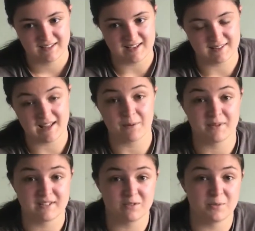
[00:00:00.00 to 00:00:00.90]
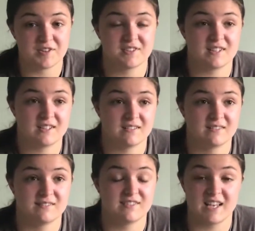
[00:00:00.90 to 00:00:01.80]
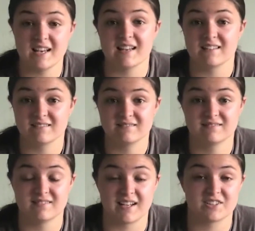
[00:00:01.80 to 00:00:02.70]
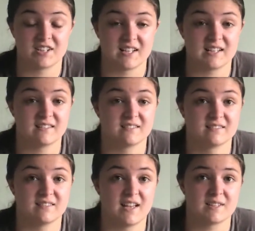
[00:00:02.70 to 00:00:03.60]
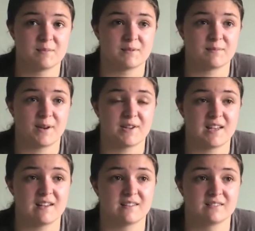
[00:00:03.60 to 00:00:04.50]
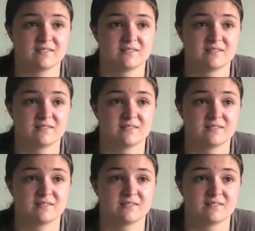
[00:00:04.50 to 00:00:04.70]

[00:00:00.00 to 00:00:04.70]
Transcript: it's now been almost a year, actually. Yeah, it's been about a year.